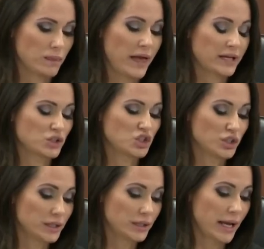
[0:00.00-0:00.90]
that
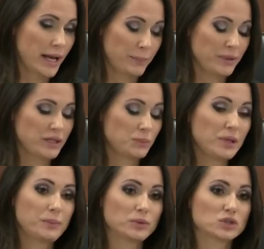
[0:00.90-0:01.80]
shouldn't happen and
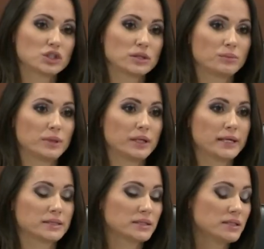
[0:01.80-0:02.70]
people shouldn't be
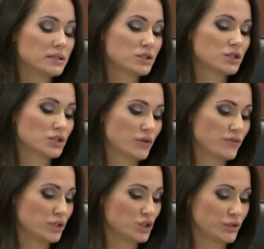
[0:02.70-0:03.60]
hesitant to
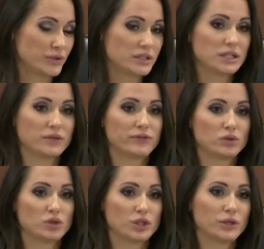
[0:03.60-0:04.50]
serve on juries in the
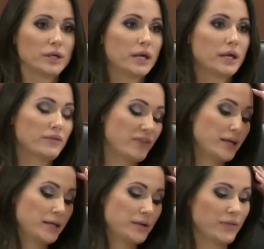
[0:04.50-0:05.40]
future if they
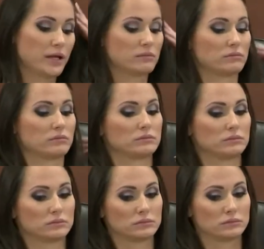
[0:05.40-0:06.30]
hear that
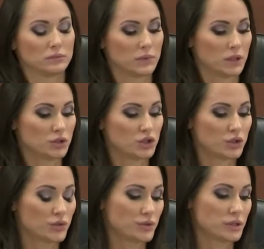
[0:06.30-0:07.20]

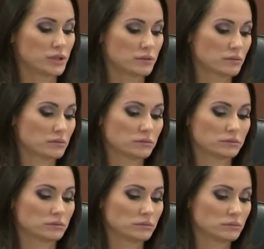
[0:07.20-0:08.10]
jurors
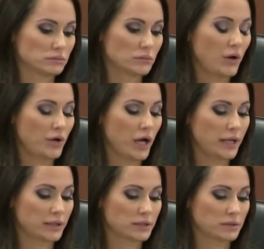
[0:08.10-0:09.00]
are
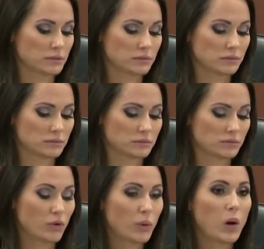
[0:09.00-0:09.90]
not
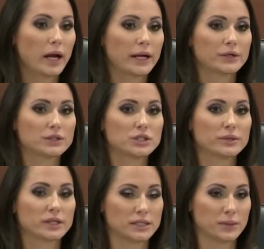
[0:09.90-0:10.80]
required
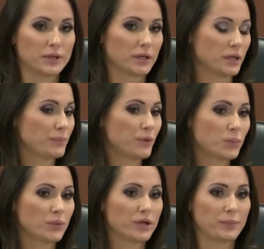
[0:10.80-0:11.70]
to exhibit
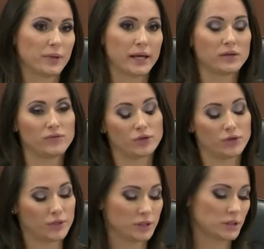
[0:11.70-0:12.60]
appropriate behavior
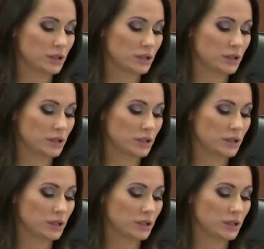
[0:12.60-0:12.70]
during the